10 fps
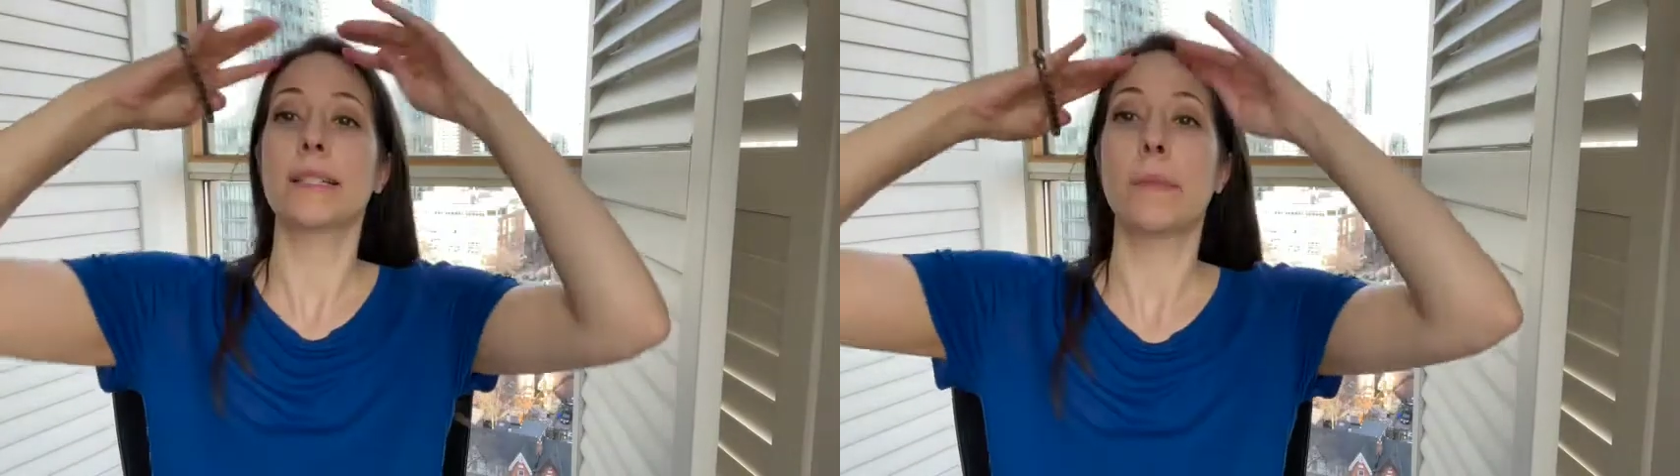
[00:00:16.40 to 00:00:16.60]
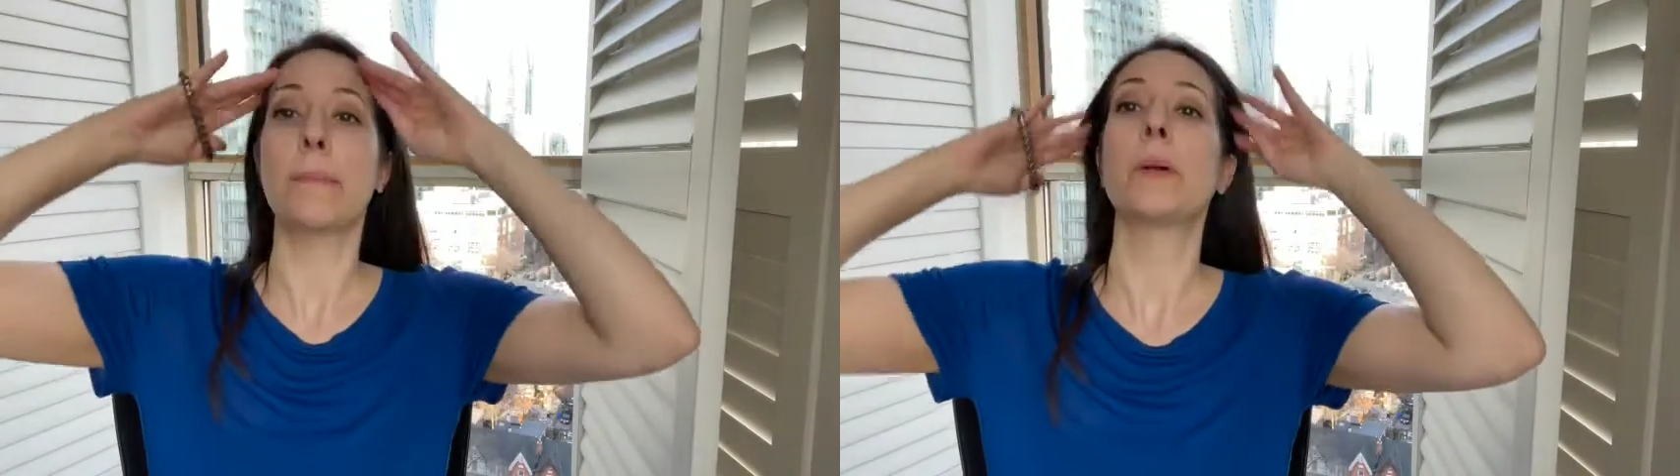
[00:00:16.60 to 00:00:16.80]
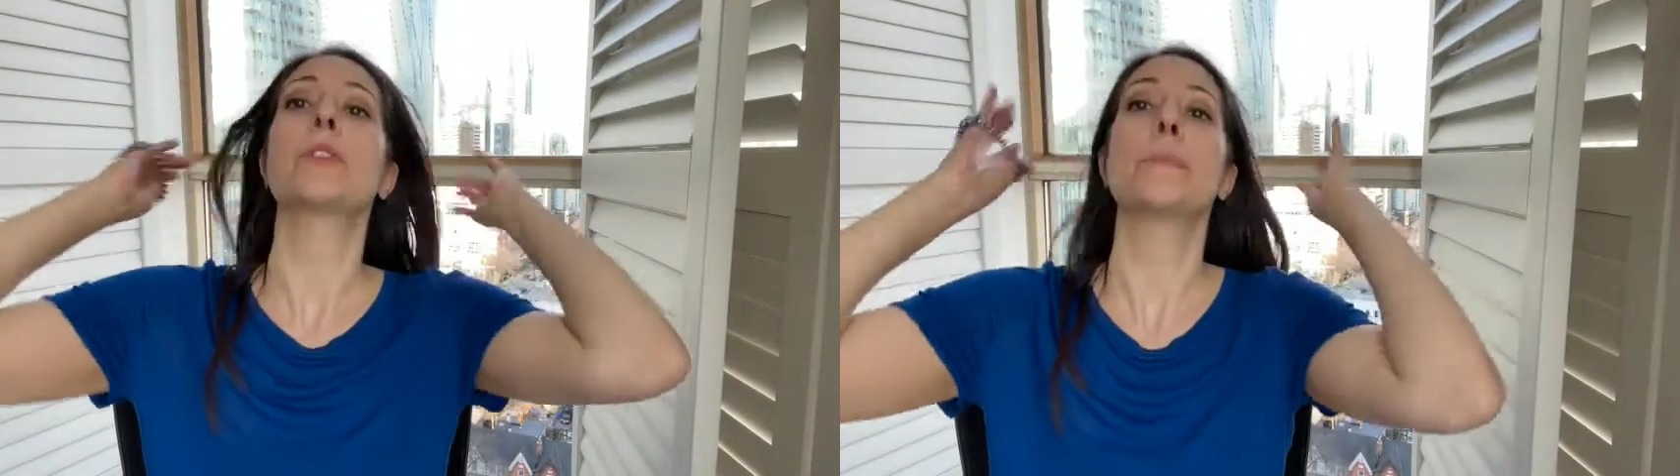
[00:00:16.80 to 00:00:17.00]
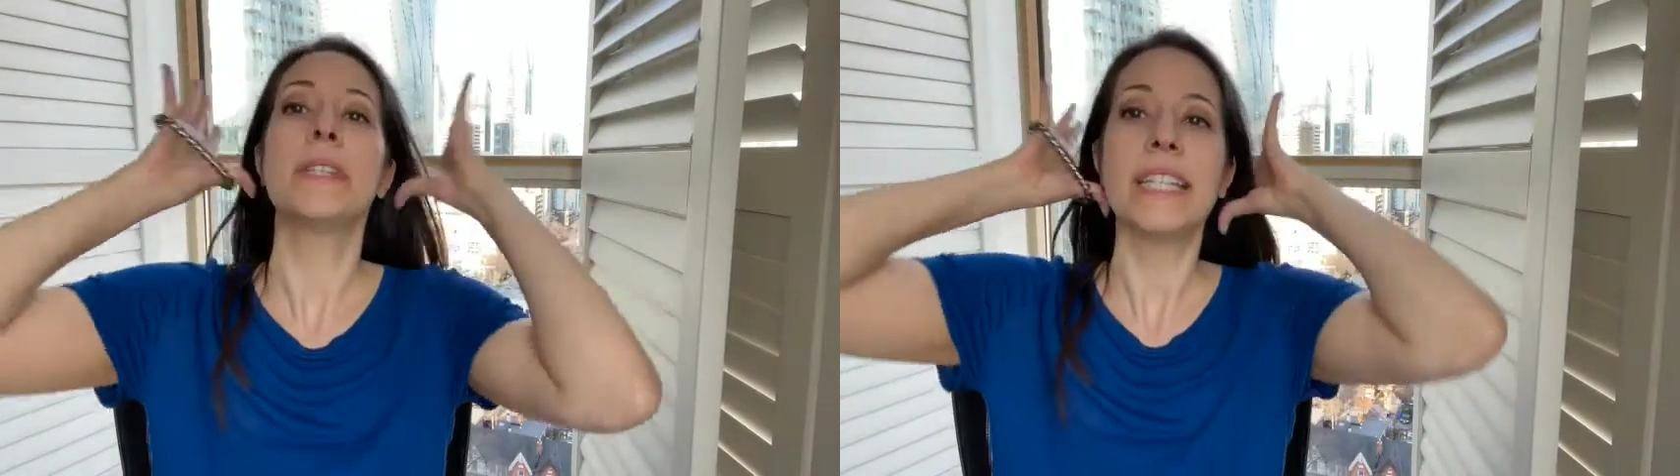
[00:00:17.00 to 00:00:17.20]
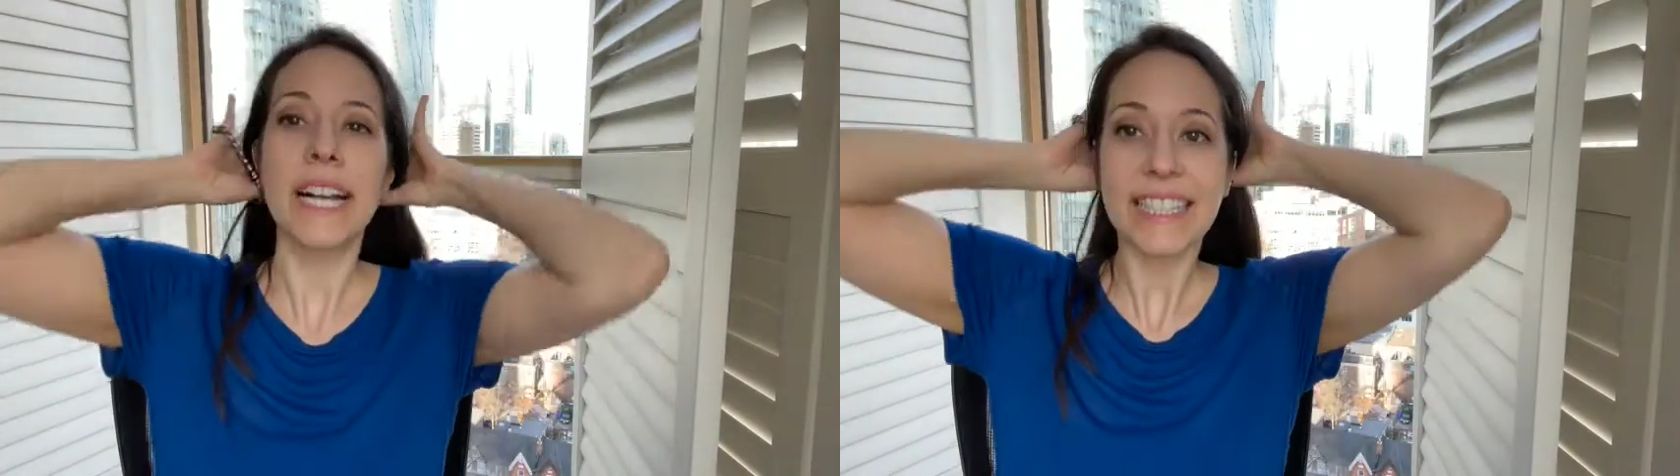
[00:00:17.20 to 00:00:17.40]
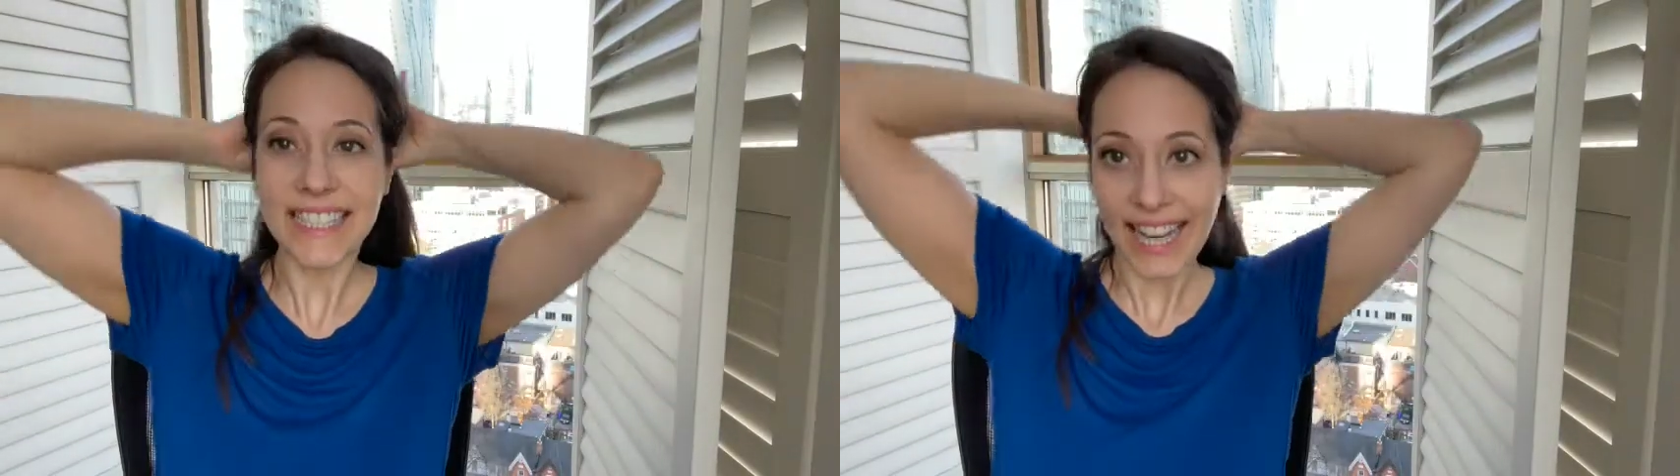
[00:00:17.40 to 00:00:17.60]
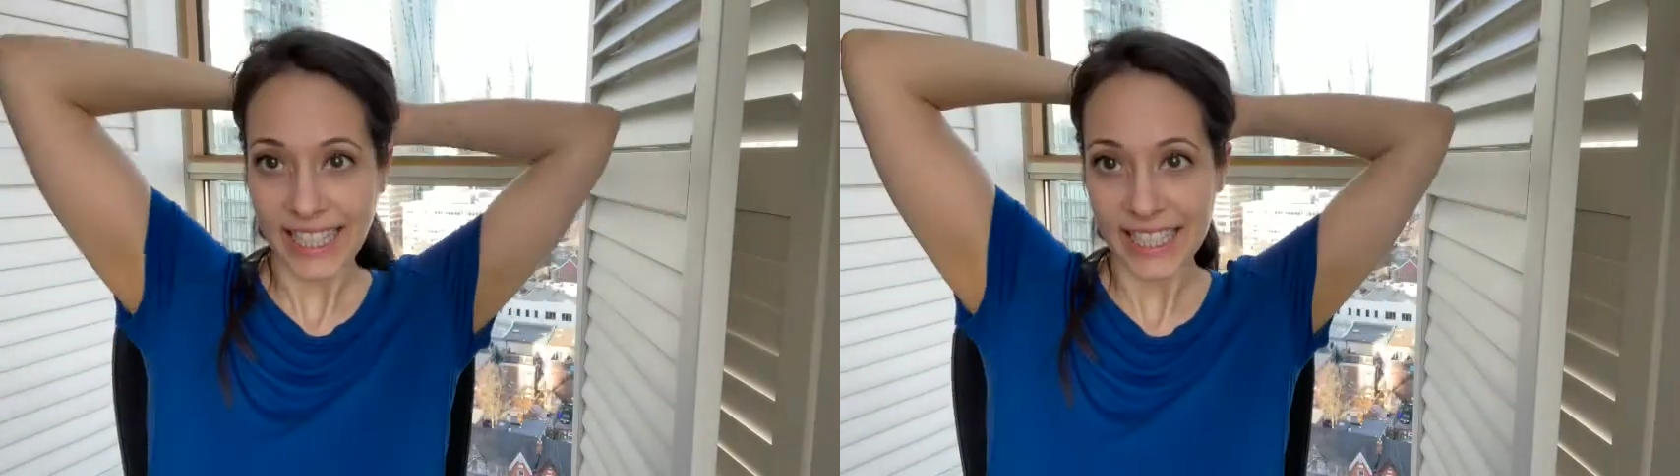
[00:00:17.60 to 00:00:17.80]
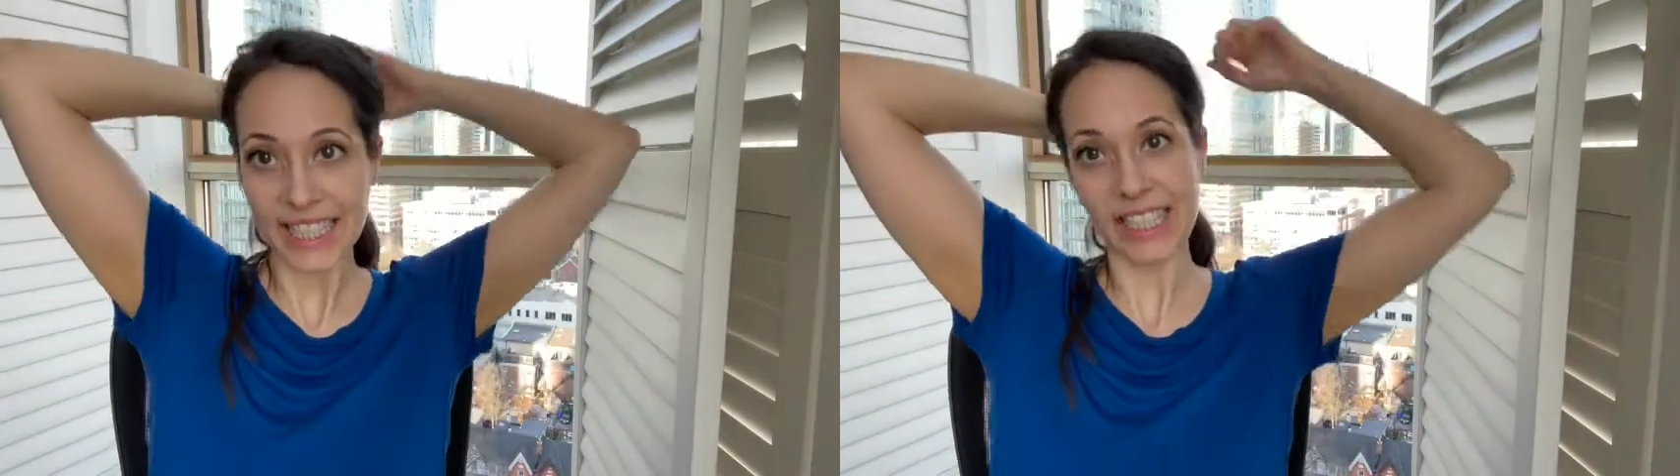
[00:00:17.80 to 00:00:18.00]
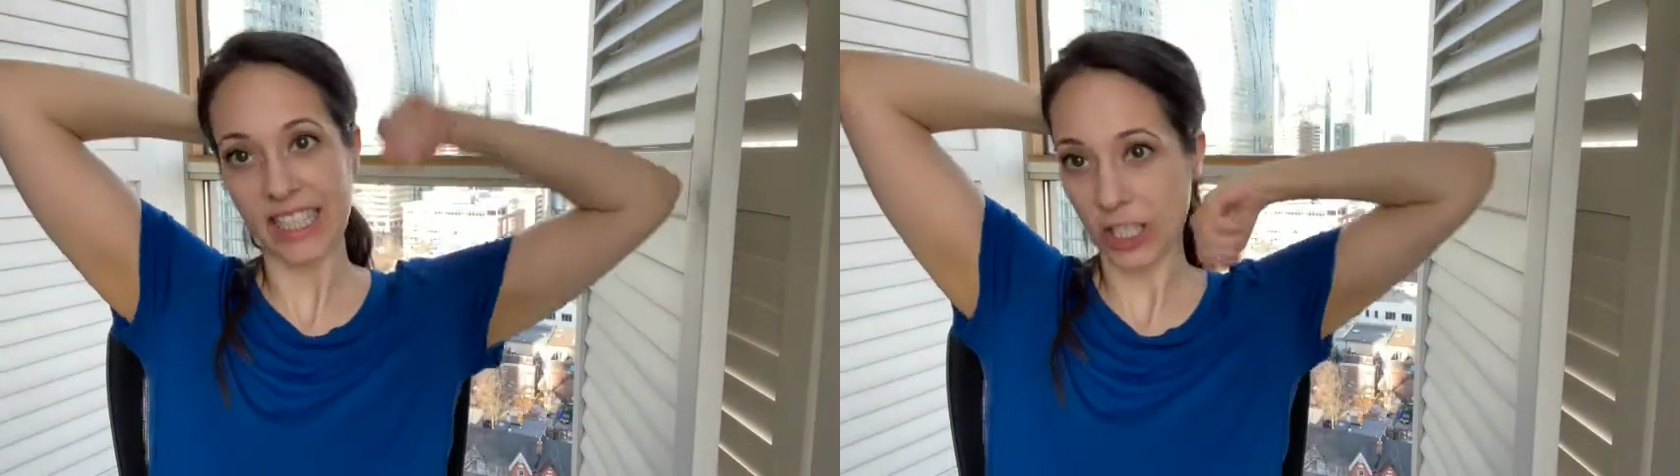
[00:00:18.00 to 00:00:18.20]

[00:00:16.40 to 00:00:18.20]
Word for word: I'm about to be a scientist,